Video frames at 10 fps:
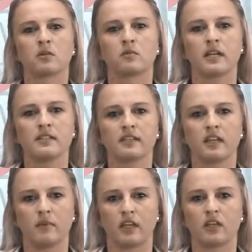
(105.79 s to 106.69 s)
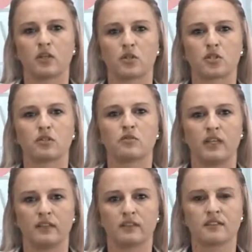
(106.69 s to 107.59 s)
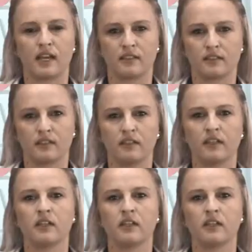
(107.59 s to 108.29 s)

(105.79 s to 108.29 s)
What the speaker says: When skimming, you should read the title,